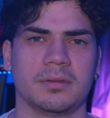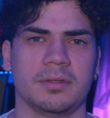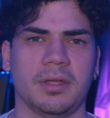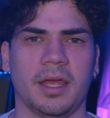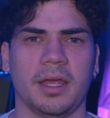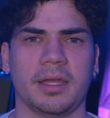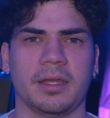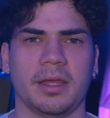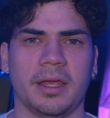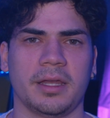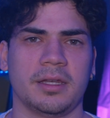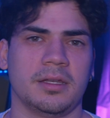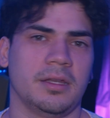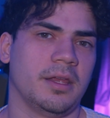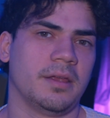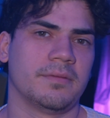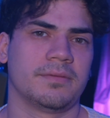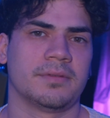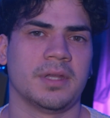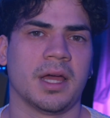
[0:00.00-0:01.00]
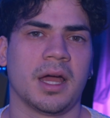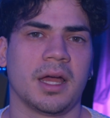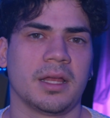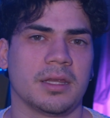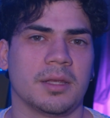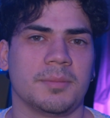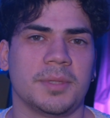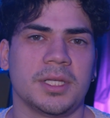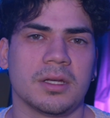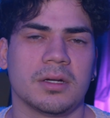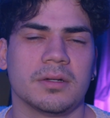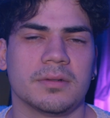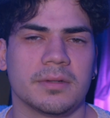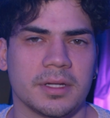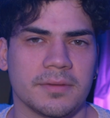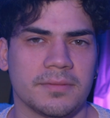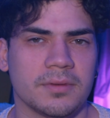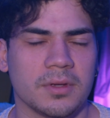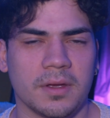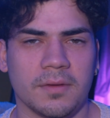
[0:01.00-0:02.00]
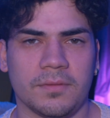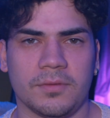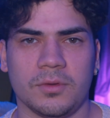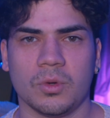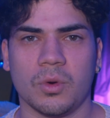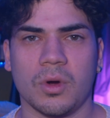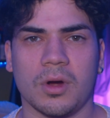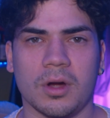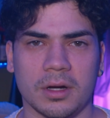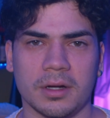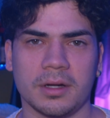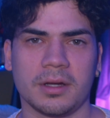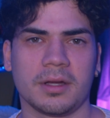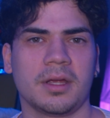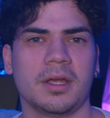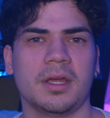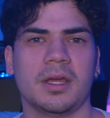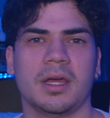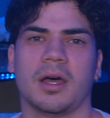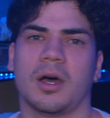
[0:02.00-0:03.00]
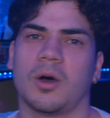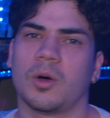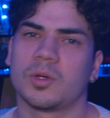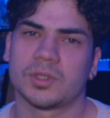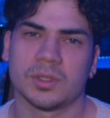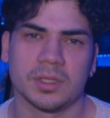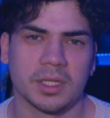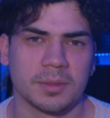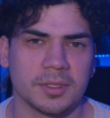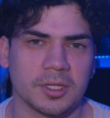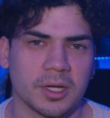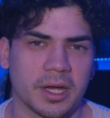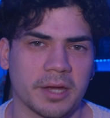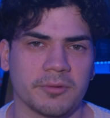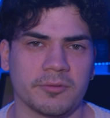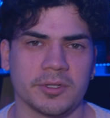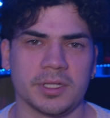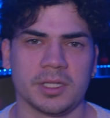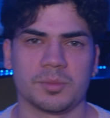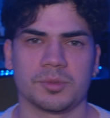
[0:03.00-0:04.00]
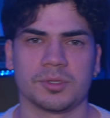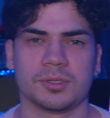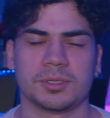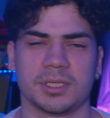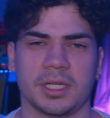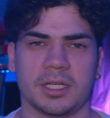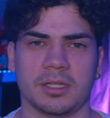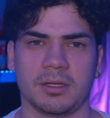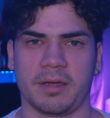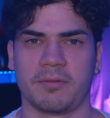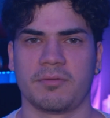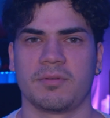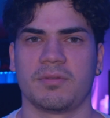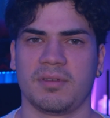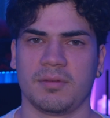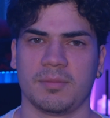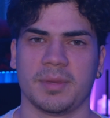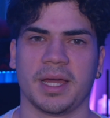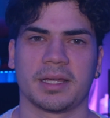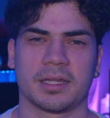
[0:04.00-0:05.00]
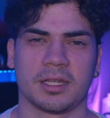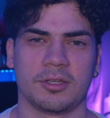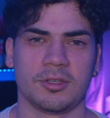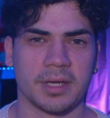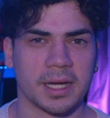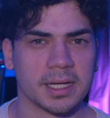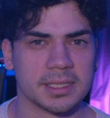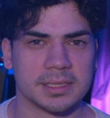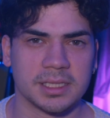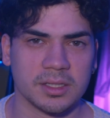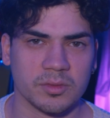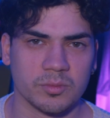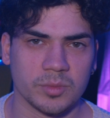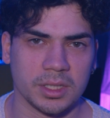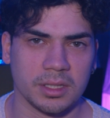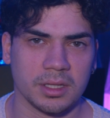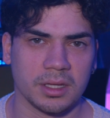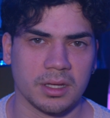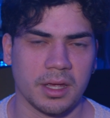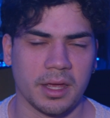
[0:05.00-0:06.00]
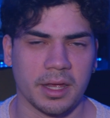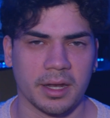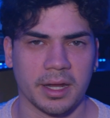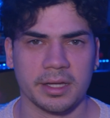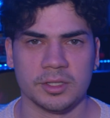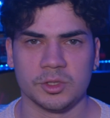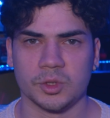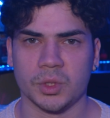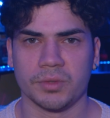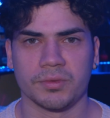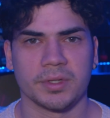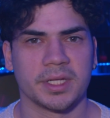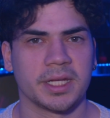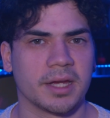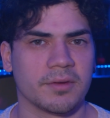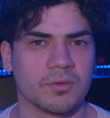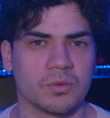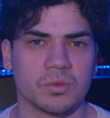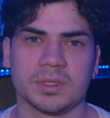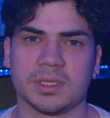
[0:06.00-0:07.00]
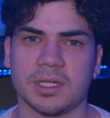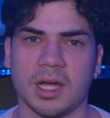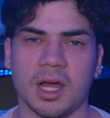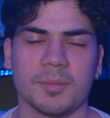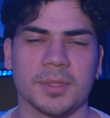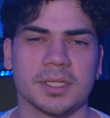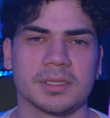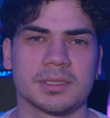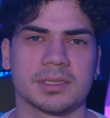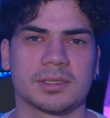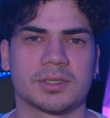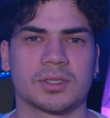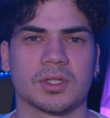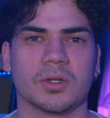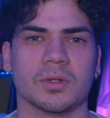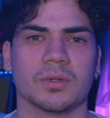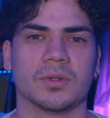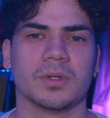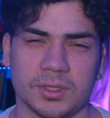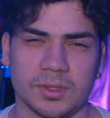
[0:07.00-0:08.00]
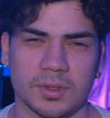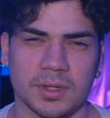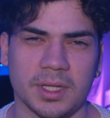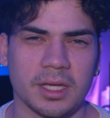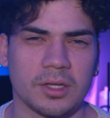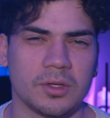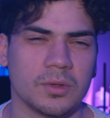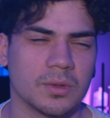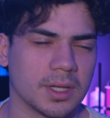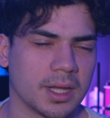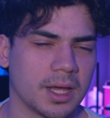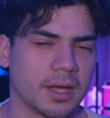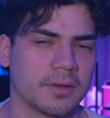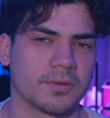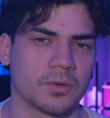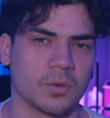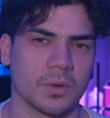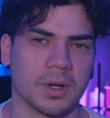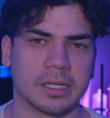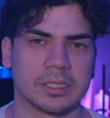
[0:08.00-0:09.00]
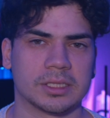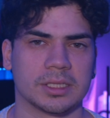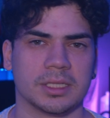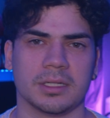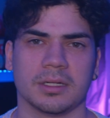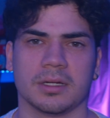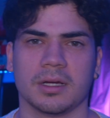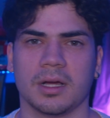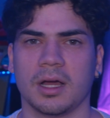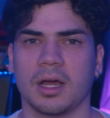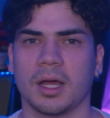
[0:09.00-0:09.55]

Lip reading: And if not, let me know. If you are, also let me know. I really appreciate every feedback that you guys give me, and I enjoy reading everyone's comments. So thank you a lot for watching.